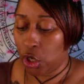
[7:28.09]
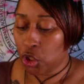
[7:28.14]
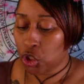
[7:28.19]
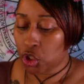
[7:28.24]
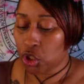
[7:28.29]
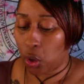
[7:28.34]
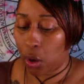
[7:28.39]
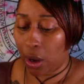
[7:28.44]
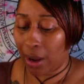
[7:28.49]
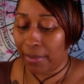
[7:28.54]

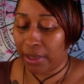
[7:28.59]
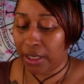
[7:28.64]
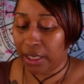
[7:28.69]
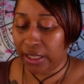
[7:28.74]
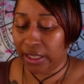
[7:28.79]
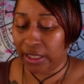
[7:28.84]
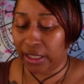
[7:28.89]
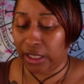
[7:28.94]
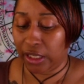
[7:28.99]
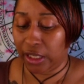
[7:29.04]
So I'm going
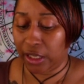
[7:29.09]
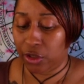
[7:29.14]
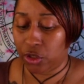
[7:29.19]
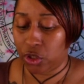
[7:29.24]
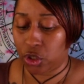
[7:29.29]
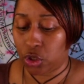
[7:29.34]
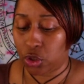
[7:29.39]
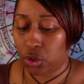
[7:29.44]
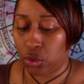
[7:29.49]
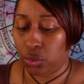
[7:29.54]
to get
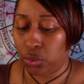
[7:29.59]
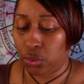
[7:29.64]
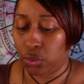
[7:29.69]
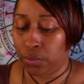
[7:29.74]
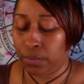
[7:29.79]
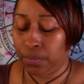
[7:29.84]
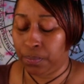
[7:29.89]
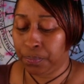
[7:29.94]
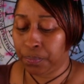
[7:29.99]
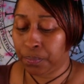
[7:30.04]

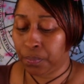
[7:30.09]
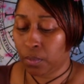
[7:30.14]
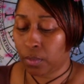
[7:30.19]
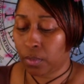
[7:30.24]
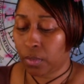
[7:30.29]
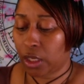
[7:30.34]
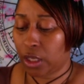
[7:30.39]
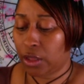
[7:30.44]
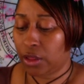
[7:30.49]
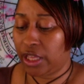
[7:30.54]
into
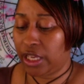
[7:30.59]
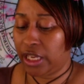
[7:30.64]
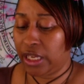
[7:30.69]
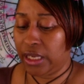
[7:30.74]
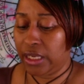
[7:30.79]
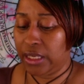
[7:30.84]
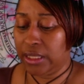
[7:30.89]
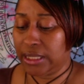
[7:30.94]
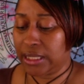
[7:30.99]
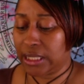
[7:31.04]

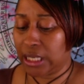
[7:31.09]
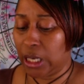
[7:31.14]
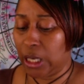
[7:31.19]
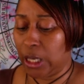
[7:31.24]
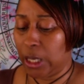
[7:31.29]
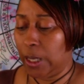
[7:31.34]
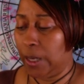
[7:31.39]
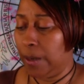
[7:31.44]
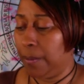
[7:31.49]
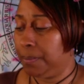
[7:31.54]
these
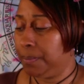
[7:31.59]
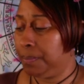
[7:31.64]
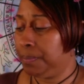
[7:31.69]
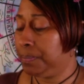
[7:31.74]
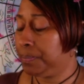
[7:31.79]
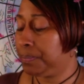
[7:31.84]
um,